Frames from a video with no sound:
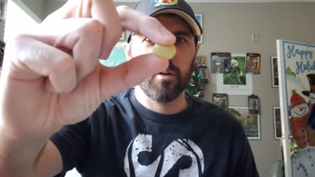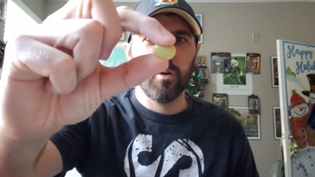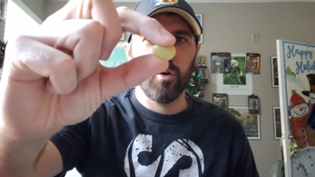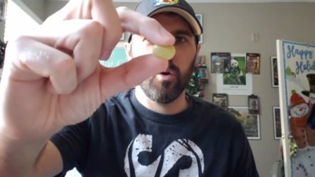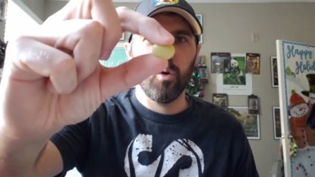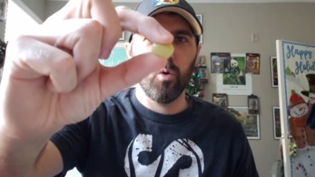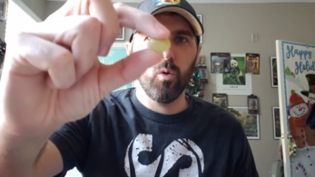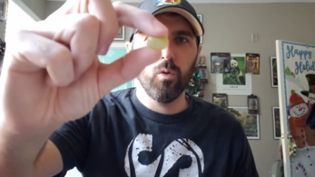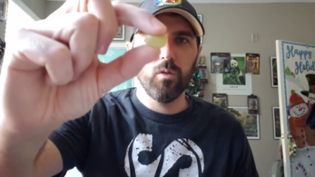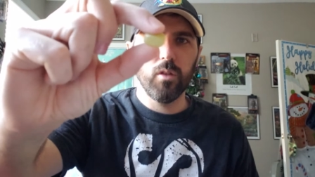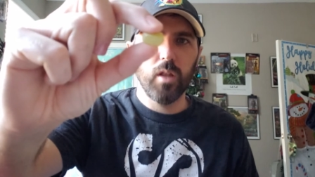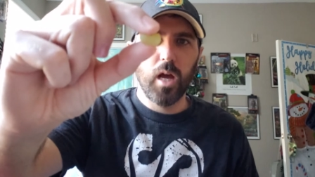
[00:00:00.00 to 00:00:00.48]

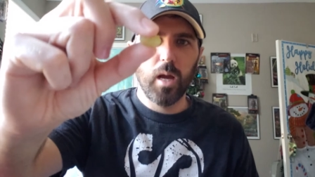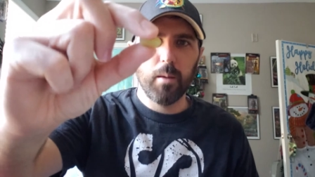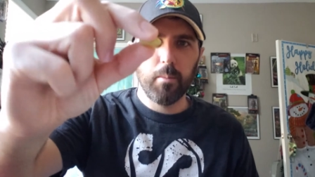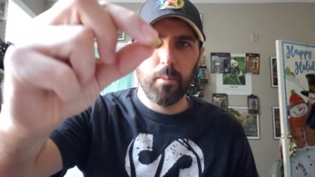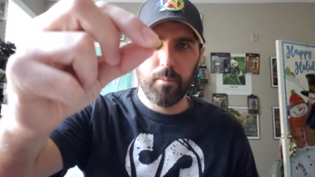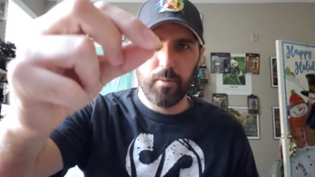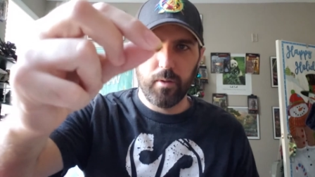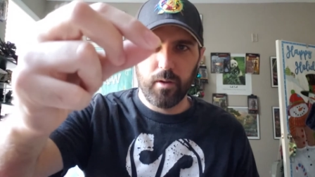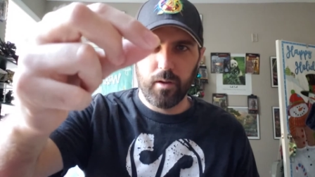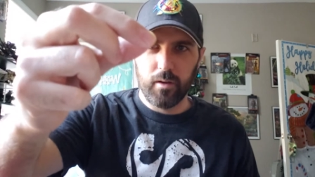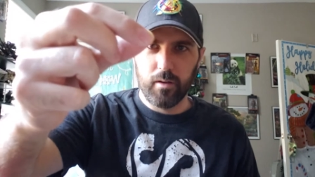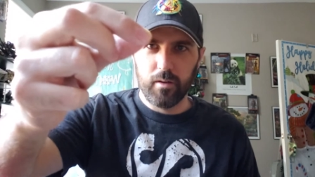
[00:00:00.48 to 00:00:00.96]
Cold lima
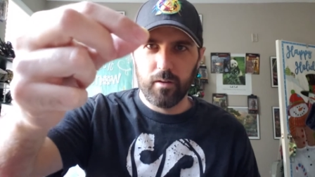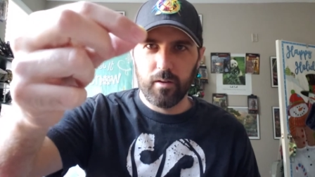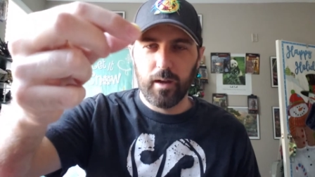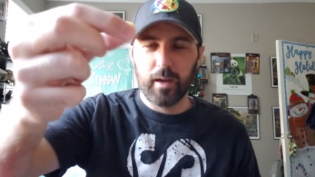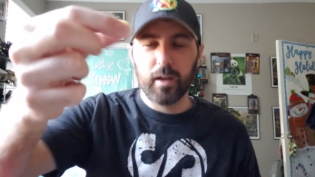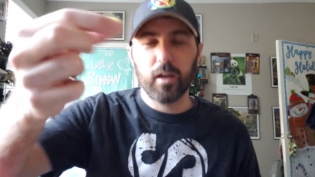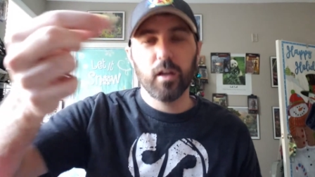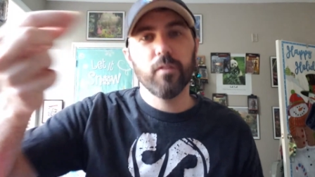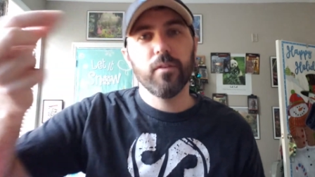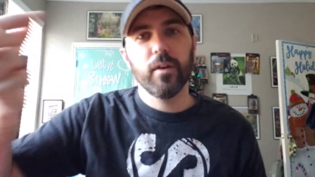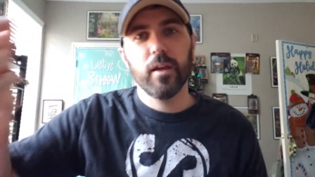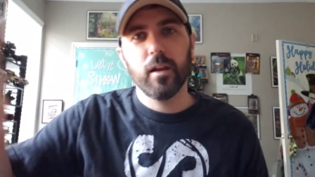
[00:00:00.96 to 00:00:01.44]
bean. I
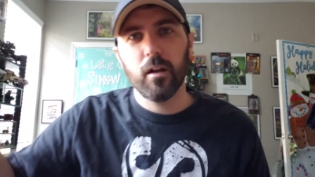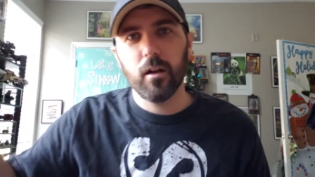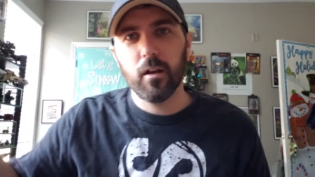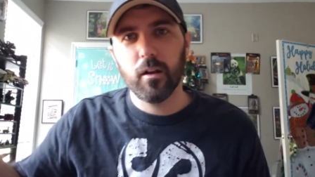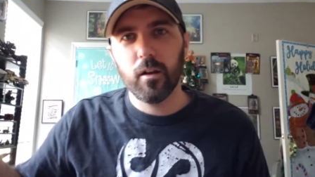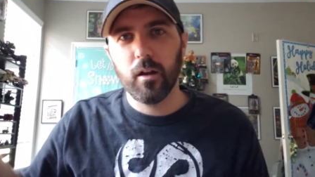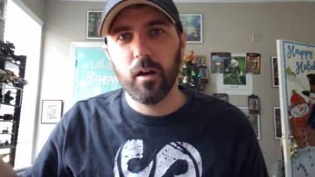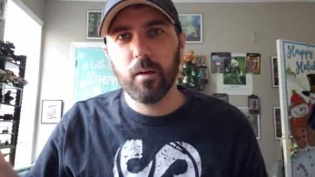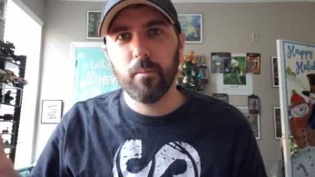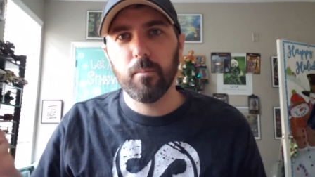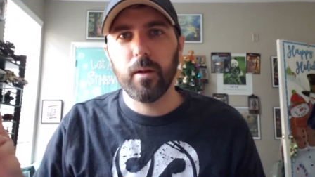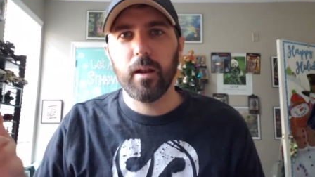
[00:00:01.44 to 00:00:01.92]
could have heated
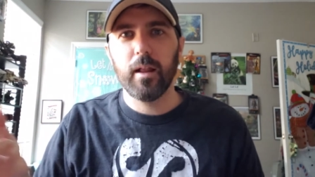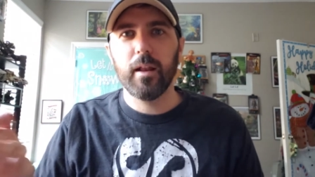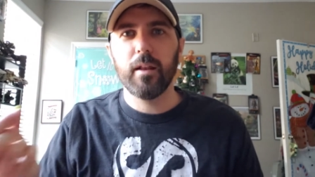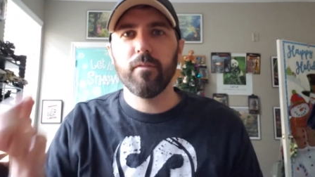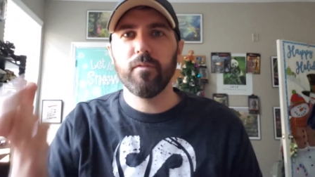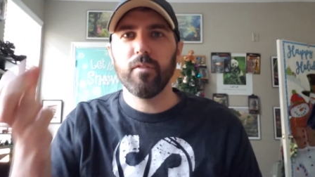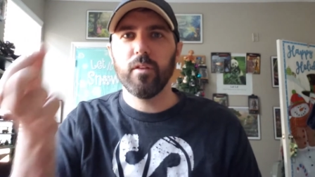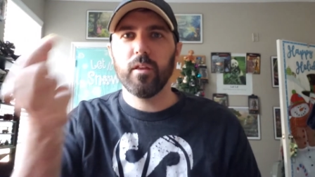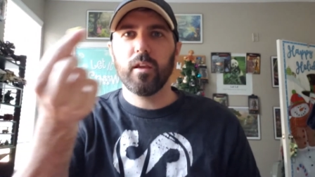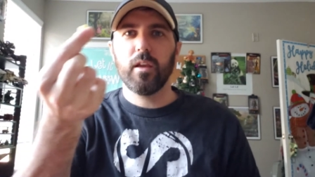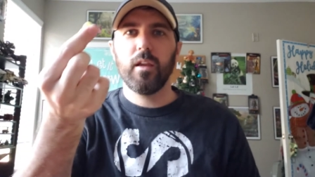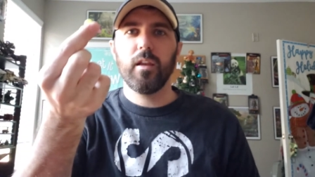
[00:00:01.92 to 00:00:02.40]
it up, but I
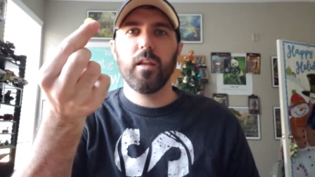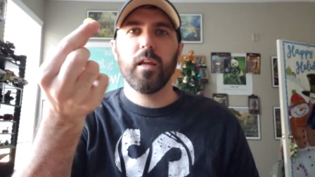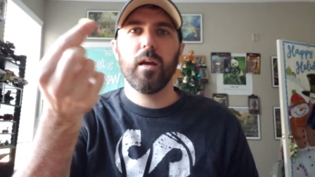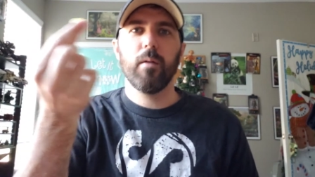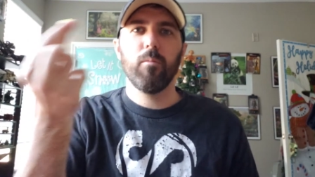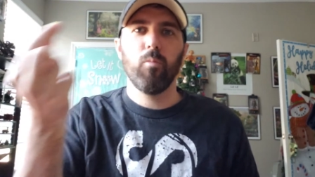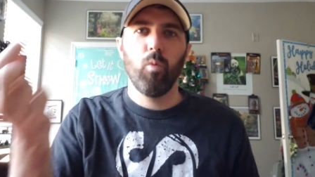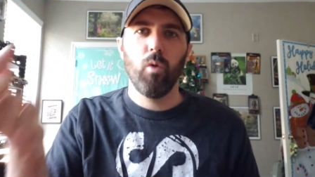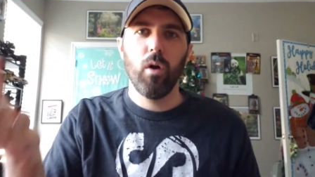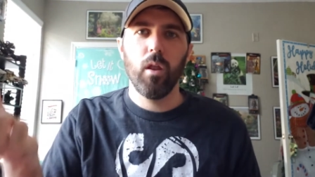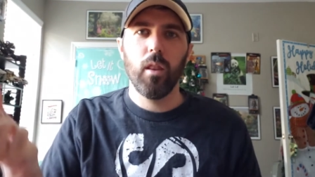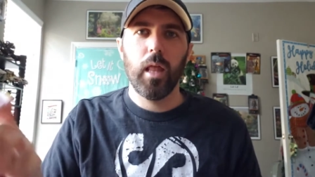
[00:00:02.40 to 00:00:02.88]
didn't feel like heating
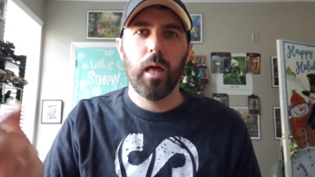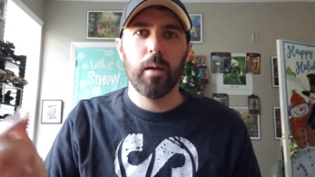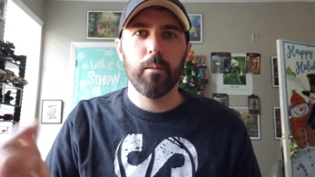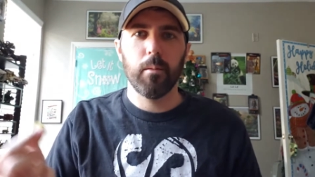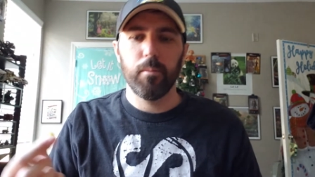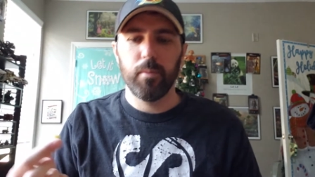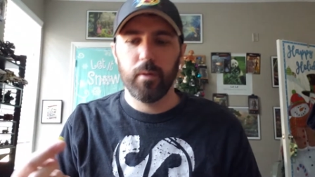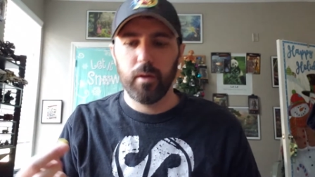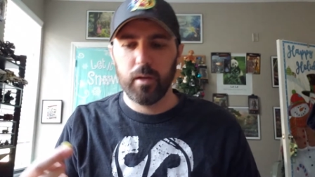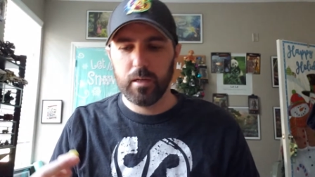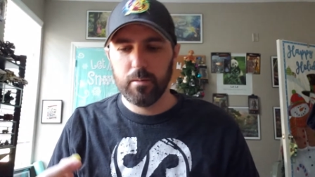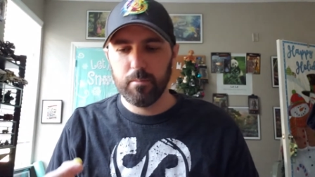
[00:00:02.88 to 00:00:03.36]
up one lima
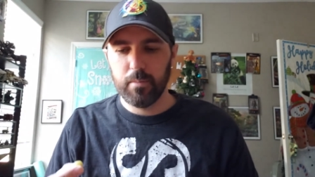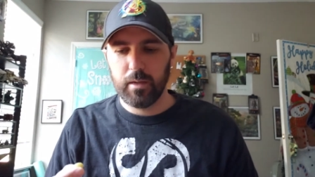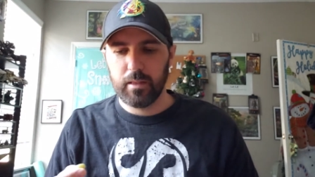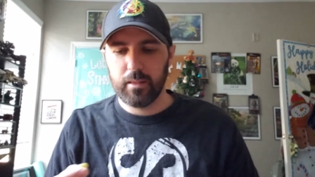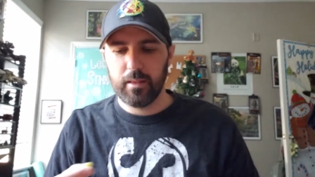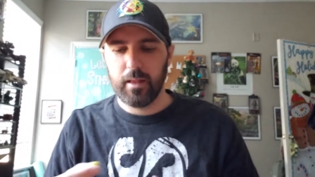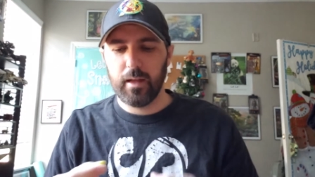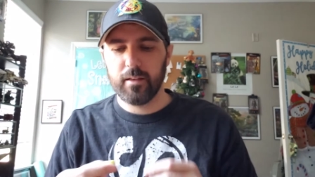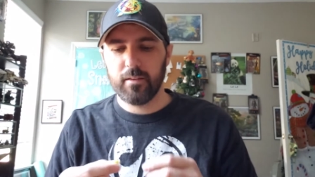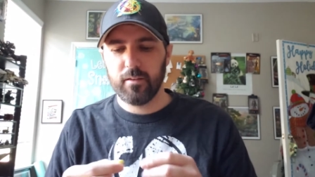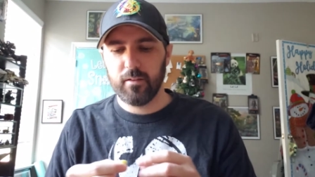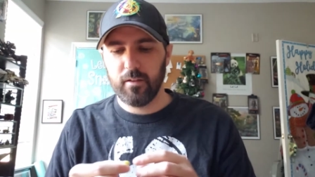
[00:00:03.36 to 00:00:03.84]
bean and being
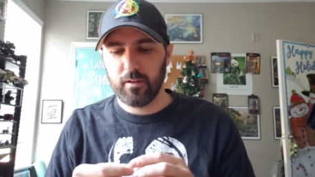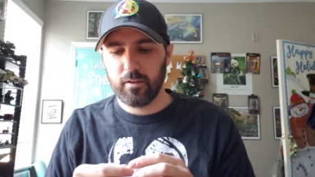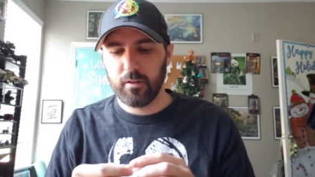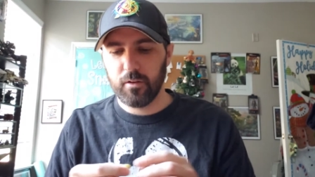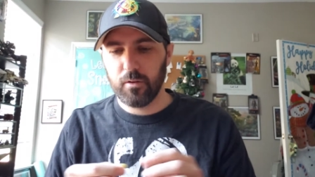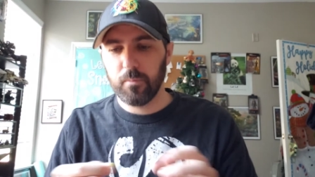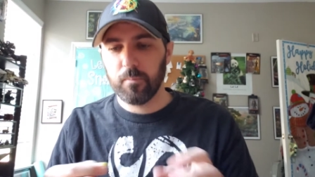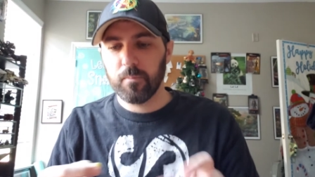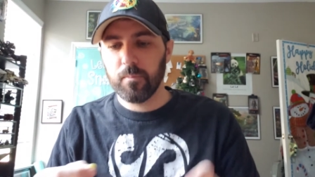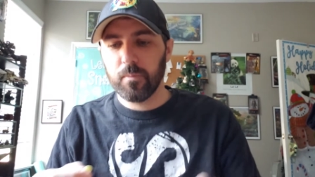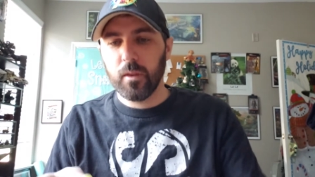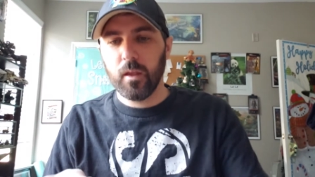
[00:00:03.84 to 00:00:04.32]
that
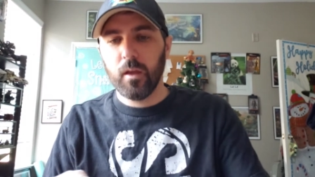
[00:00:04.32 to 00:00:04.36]
psycho.